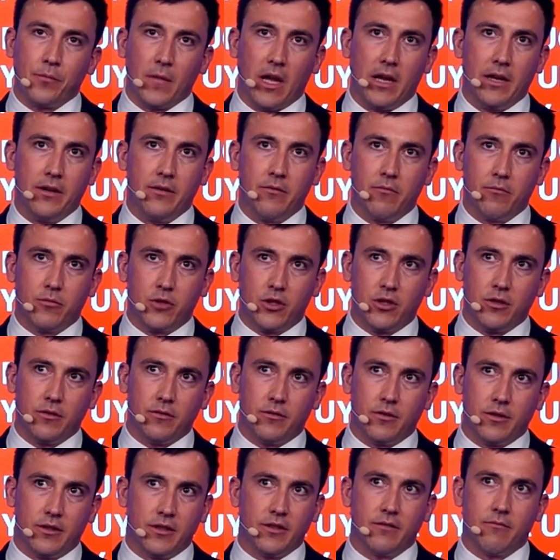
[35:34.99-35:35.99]
And
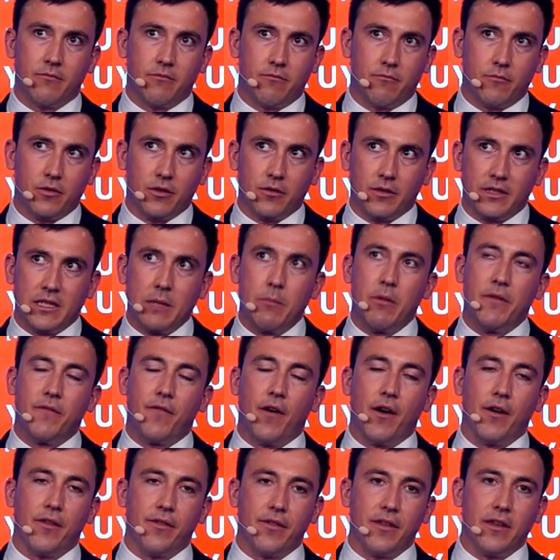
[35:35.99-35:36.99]
to
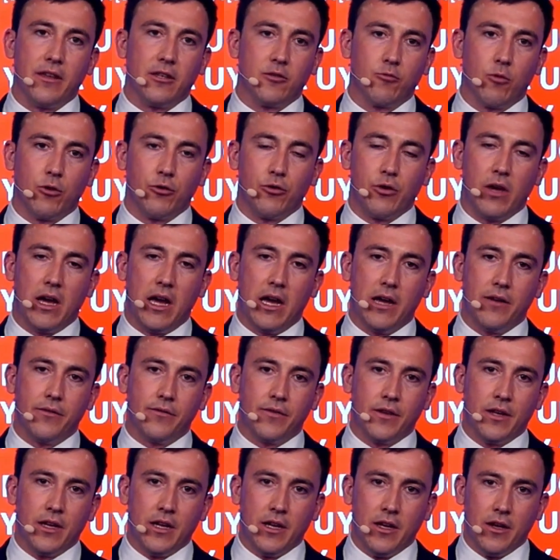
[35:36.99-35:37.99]
simplify things, well, you
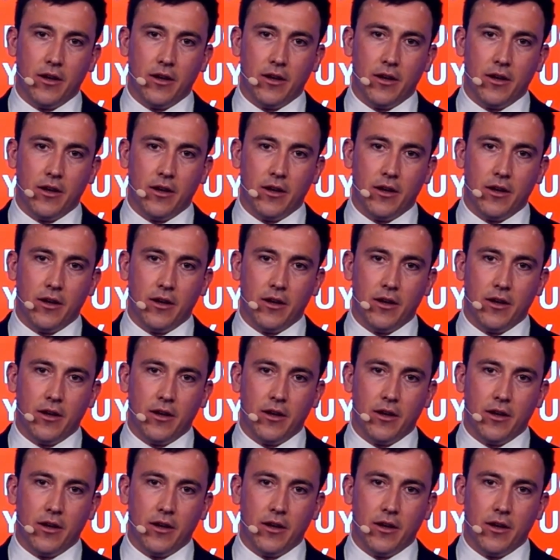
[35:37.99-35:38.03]
have